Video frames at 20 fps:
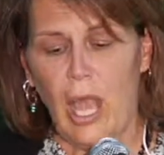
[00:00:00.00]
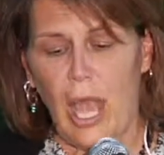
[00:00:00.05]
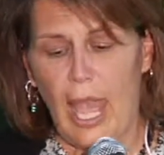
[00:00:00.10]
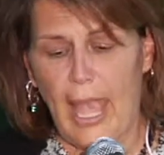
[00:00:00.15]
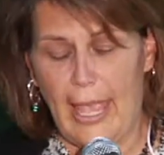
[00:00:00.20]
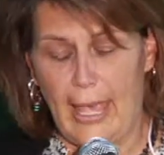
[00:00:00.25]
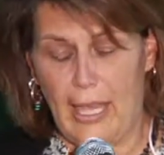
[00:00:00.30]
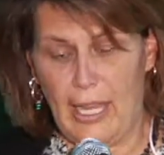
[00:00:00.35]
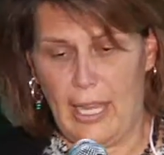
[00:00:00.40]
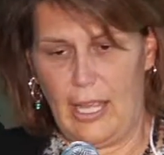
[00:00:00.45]
I
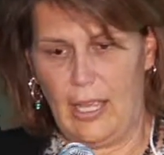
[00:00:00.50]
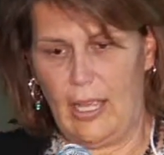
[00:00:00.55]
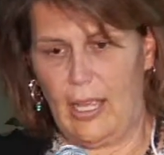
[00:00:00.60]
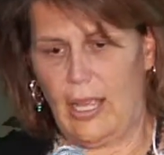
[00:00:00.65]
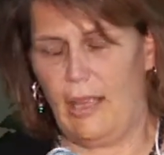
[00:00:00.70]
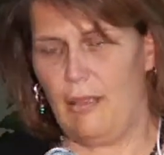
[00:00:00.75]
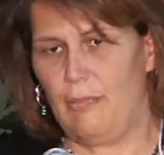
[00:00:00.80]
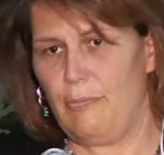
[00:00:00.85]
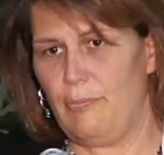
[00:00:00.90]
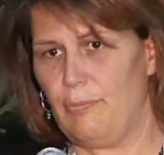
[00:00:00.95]
had
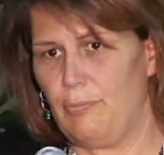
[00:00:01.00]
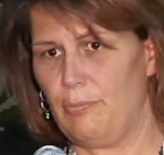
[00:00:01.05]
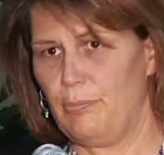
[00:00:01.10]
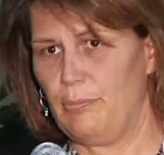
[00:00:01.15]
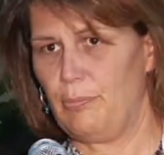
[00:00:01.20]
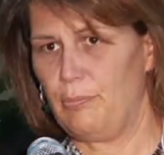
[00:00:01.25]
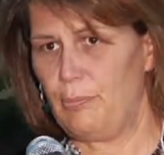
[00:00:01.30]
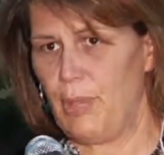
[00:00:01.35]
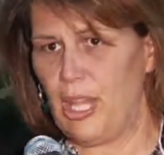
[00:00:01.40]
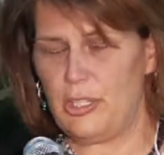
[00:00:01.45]
a
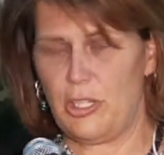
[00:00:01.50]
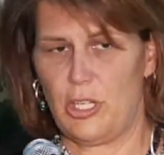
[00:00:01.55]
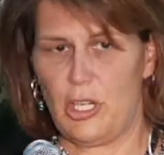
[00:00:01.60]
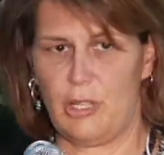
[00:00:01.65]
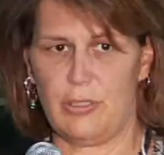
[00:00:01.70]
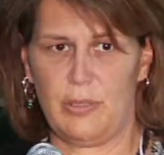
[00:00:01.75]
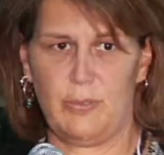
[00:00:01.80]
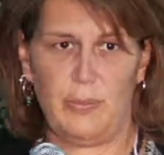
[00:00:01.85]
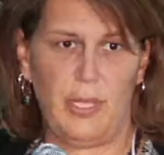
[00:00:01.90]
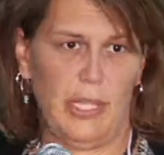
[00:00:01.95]
patient,
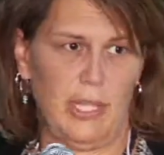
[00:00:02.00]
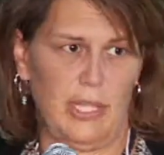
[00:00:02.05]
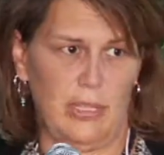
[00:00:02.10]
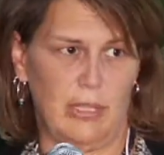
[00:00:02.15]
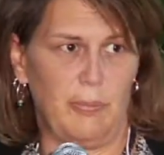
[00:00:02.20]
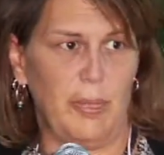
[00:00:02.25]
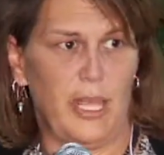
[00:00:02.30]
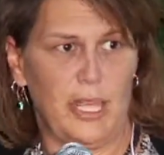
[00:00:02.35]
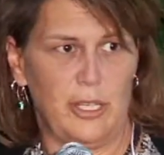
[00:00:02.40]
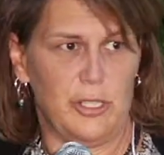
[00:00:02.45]
I was meeting
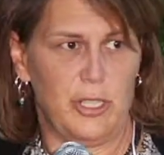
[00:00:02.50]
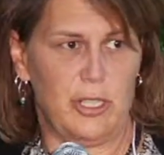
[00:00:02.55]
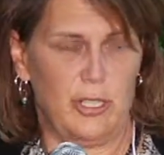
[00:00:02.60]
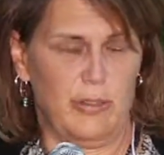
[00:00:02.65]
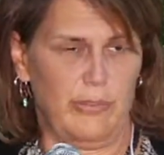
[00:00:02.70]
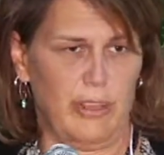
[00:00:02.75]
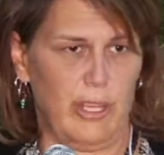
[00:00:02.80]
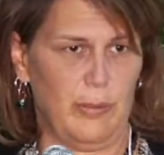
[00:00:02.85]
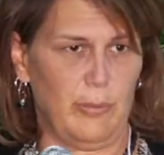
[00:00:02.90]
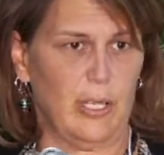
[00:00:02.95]
the patient and
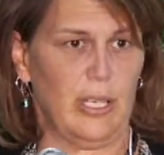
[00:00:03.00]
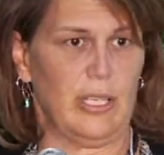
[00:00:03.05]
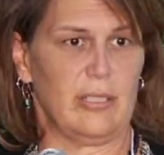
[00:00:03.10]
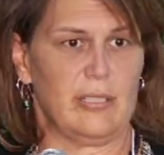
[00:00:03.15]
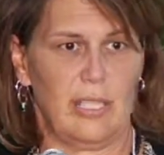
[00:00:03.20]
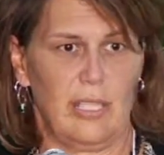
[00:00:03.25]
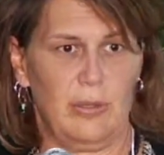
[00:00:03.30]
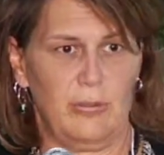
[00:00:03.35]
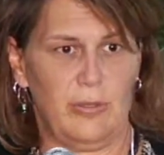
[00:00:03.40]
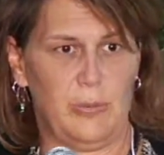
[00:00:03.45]
the family as
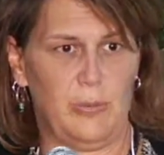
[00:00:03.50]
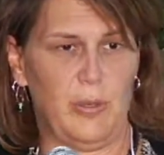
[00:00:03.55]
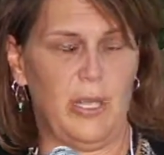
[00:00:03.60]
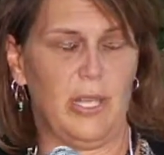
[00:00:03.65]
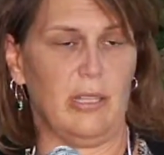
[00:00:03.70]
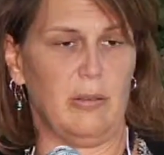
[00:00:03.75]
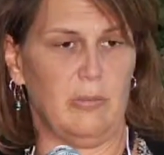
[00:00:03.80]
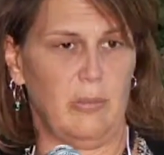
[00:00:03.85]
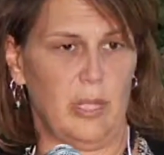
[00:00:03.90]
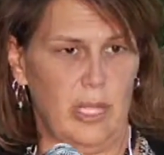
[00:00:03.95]
he was
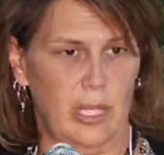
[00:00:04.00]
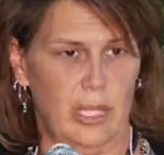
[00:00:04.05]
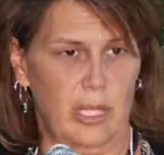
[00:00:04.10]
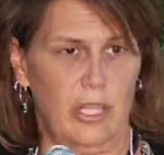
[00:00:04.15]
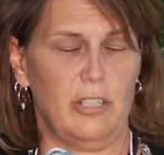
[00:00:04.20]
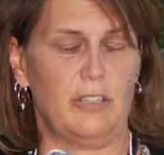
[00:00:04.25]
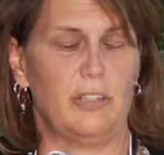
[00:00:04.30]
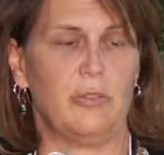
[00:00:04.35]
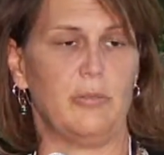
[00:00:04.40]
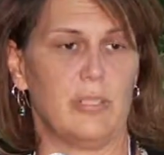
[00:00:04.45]
being admitted
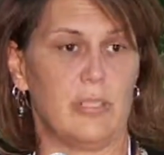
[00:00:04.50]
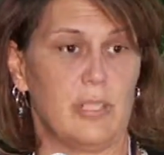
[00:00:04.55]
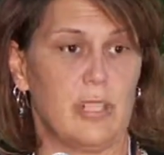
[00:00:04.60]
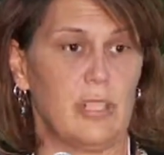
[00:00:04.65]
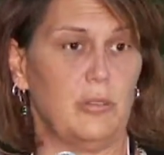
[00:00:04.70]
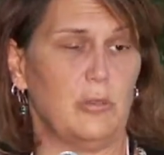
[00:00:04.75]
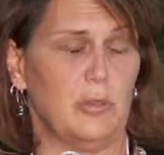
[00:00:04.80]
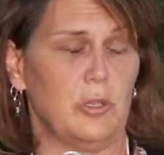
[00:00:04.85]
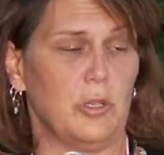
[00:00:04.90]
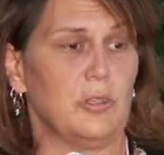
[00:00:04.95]
into a
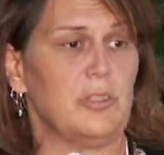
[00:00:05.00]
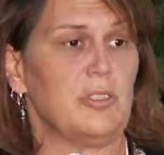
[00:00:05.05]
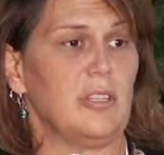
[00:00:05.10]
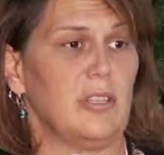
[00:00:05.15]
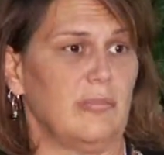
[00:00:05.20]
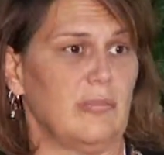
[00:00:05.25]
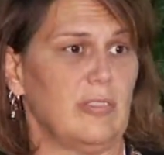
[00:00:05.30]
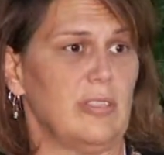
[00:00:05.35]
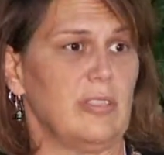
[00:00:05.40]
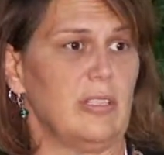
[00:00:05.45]
skilled
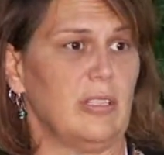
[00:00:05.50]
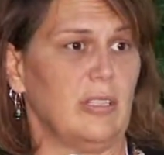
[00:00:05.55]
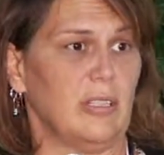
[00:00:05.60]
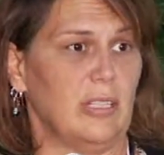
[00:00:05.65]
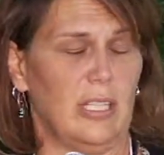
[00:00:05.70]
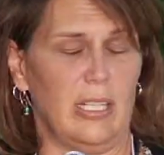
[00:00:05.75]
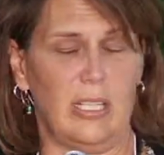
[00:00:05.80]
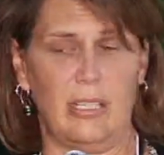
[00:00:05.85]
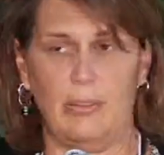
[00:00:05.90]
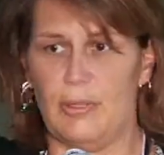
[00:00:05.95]
nursing
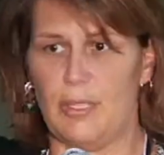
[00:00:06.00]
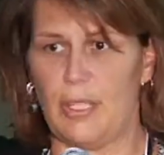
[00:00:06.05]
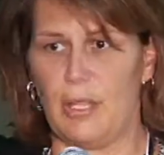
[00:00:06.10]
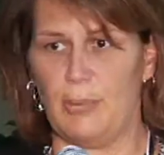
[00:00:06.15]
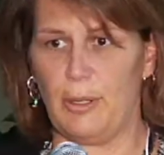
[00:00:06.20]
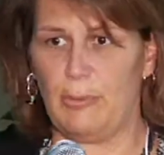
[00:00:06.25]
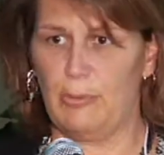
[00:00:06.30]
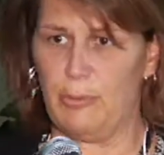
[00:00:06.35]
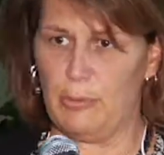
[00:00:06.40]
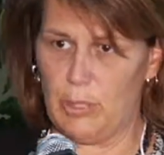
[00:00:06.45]
facility. He was
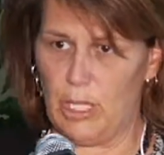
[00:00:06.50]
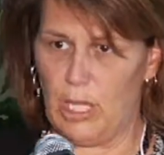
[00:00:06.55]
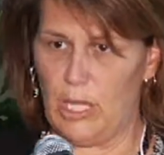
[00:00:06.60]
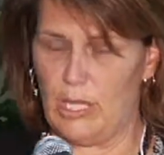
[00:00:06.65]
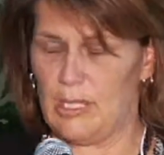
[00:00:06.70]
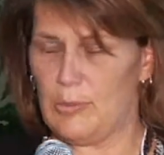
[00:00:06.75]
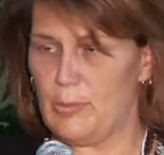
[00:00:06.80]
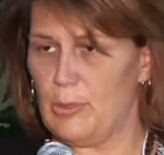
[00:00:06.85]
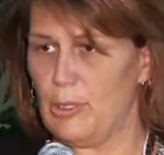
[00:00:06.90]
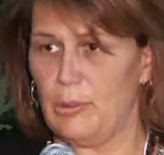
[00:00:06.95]
coming from the
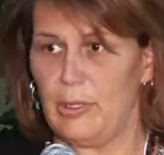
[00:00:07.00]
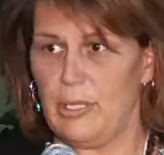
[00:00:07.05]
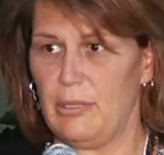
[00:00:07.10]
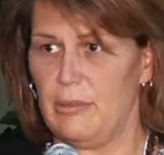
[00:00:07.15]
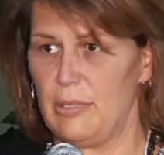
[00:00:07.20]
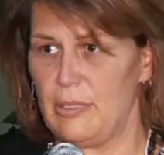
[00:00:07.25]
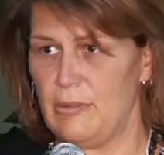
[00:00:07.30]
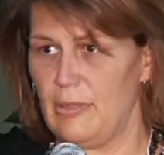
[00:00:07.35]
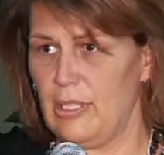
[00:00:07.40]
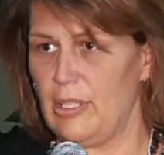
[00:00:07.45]
hospital, he
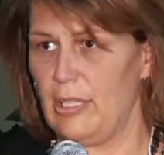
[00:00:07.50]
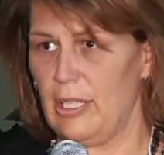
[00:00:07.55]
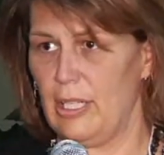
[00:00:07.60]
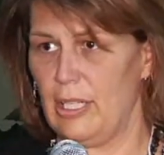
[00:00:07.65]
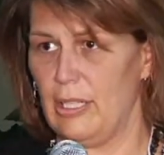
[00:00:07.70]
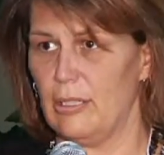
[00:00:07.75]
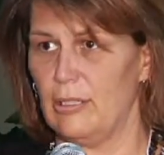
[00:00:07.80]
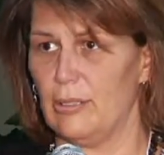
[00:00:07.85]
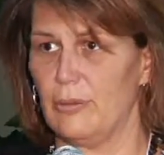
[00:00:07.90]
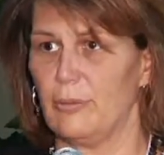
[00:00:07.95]
was very
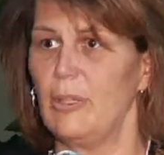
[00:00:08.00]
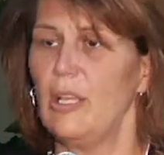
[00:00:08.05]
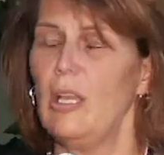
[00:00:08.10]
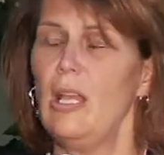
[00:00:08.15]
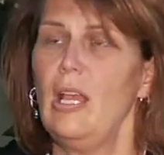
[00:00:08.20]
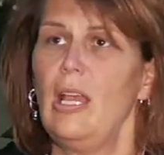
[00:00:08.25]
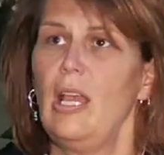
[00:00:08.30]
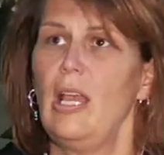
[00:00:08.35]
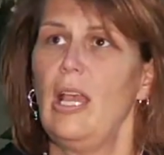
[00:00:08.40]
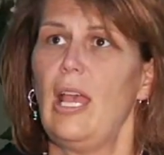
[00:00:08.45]
ill,
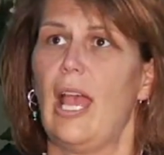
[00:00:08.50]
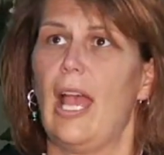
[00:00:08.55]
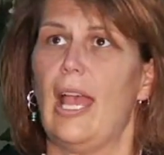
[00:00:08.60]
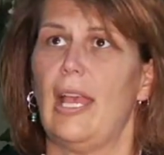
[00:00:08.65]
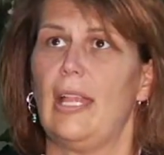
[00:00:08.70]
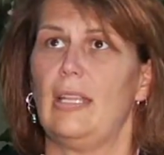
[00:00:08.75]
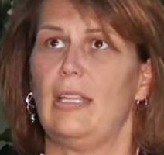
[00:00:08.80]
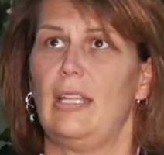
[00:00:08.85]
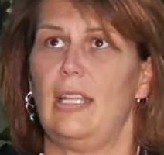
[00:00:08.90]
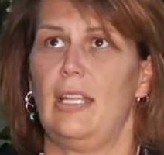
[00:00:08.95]

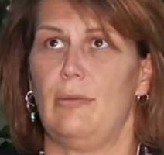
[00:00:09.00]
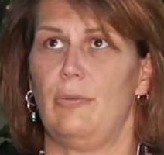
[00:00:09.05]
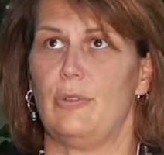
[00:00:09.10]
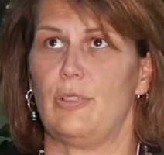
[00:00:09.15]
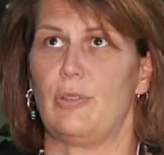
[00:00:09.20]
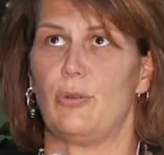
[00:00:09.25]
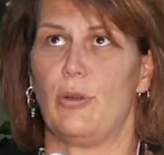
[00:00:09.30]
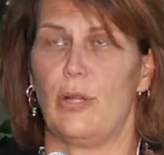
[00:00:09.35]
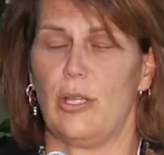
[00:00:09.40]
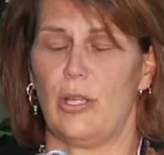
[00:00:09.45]
and he
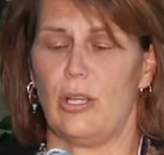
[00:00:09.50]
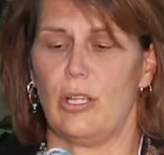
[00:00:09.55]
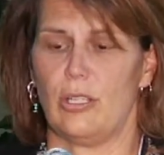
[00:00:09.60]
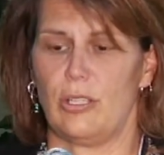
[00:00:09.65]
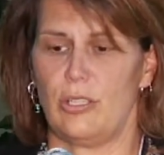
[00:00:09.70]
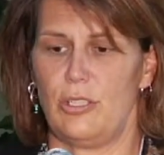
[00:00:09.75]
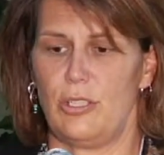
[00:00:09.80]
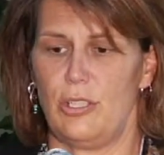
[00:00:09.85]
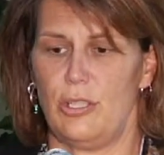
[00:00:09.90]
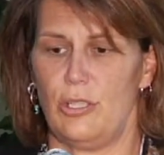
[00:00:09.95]
was going
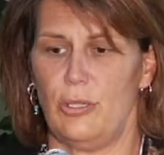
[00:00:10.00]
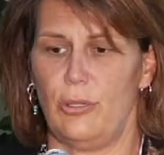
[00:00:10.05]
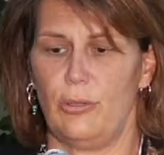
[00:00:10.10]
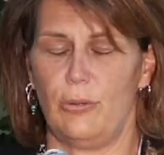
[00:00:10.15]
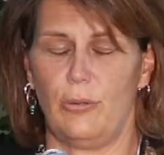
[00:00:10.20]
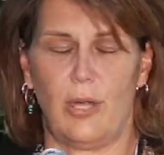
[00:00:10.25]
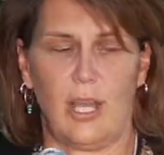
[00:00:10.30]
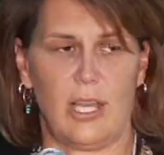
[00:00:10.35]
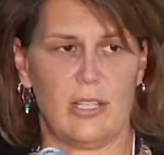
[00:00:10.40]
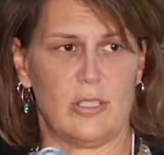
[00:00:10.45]
on
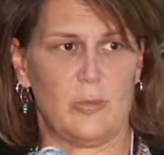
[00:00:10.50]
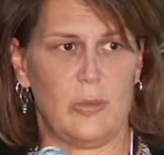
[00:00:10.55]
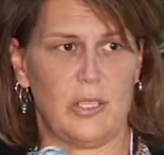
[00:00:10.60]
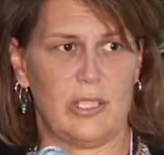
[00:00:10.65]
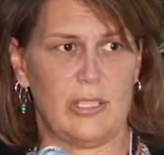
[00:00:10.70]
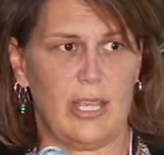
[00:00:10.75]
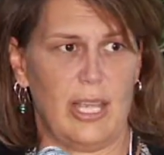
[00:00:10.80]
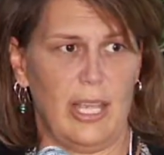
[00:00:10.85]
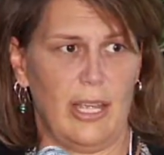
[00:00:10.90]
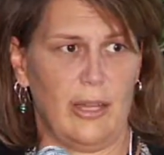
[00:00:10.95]
to
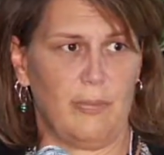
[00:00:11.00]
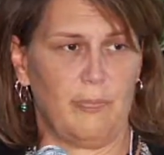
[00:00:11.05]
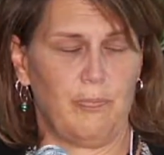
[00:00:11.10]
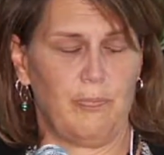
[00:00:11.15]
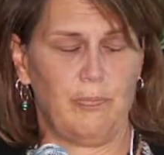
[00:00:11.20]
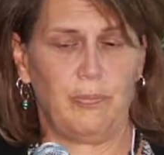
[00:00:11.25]
hospice care.